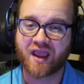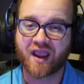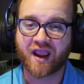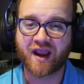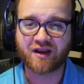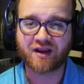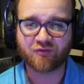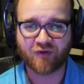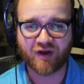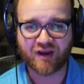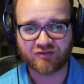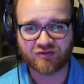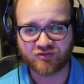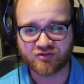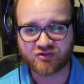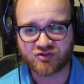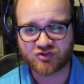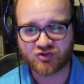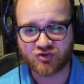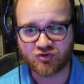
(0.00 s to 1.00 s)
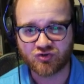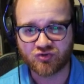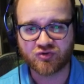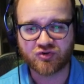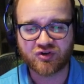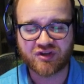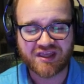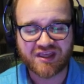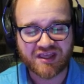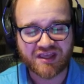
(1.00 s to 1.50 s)
At any rate, the
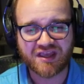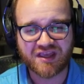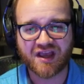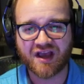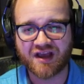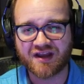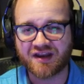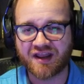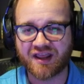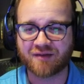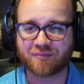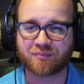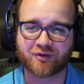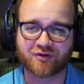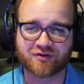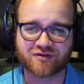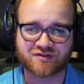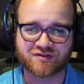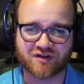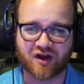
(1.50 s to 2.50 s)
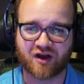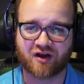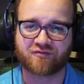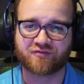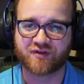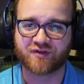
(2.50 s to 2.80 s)
2 key enablers of